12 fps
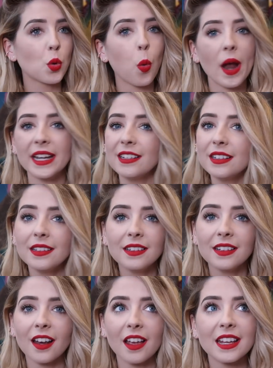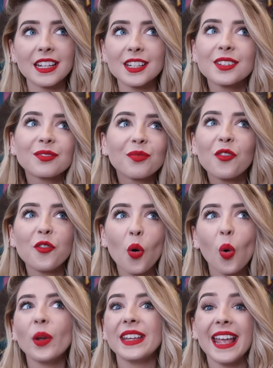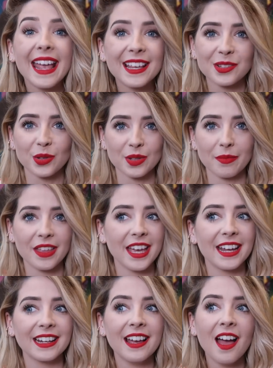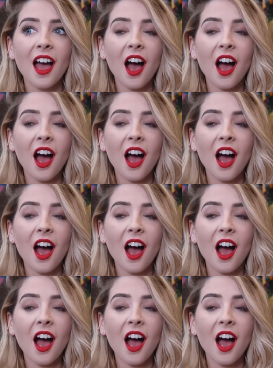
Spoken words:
24 years or something.